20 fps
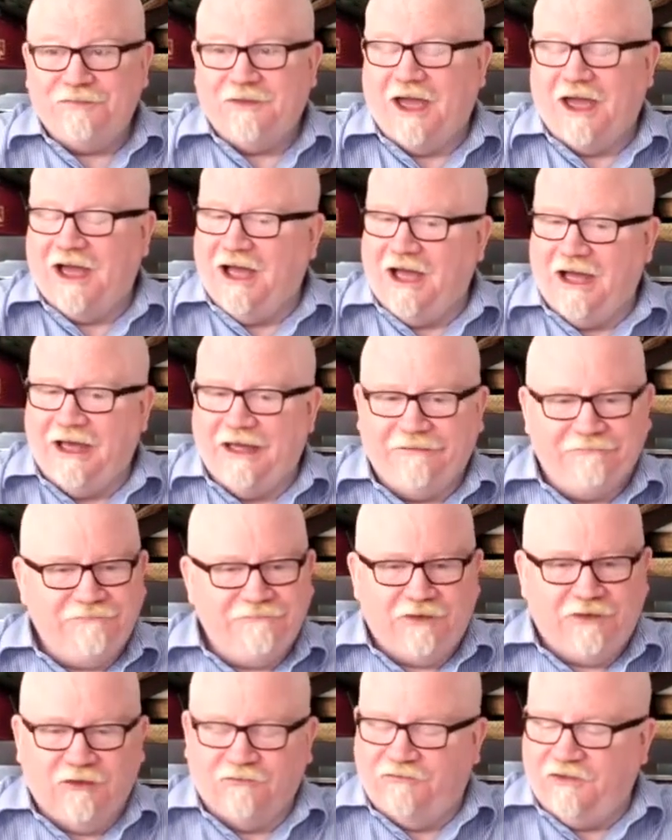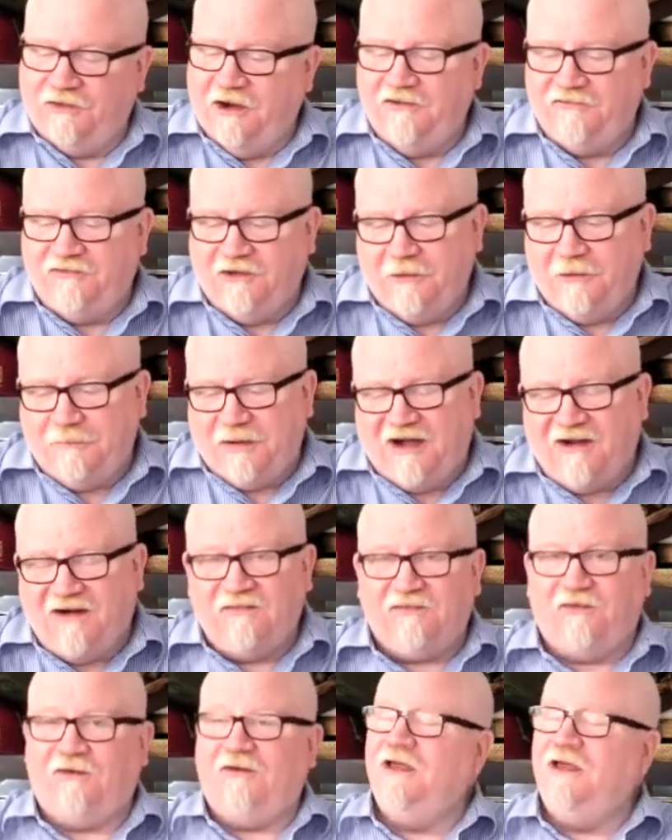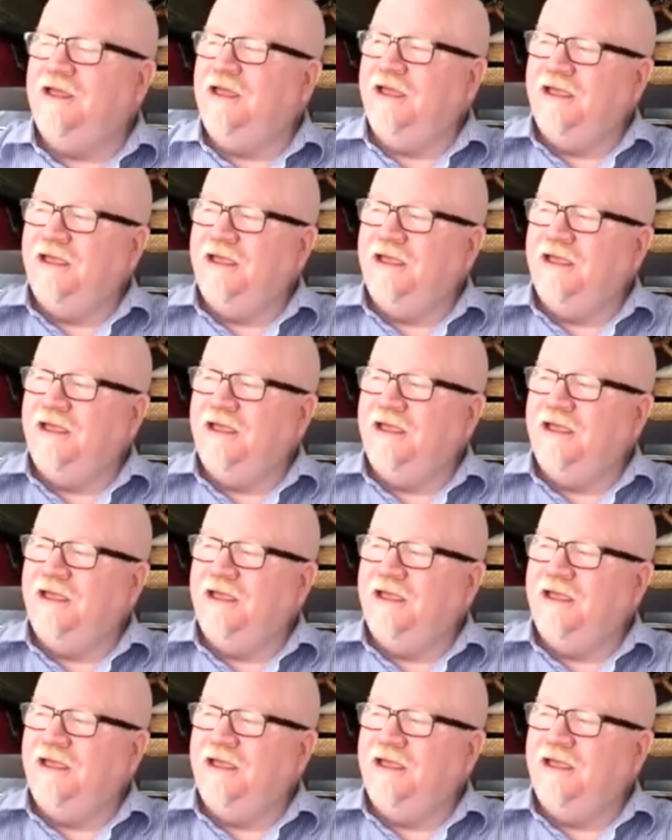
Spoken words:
They're very, very powerful.